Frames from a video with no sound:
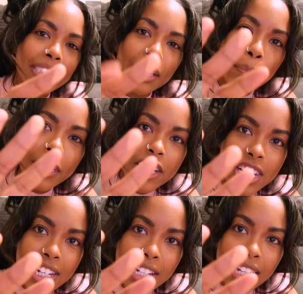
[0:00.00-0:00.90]
one is a
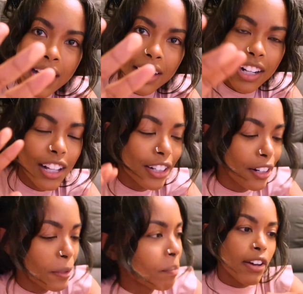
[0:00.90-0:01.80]
peachy kind of
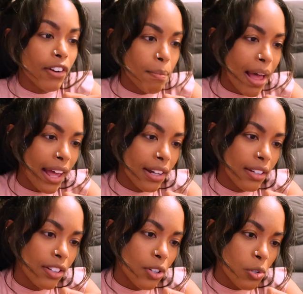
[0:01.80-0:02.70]
color. Very
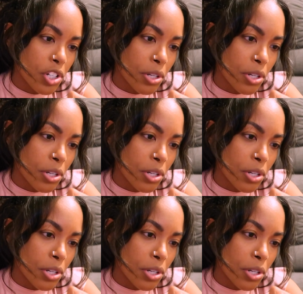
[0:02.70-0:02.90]
matte, no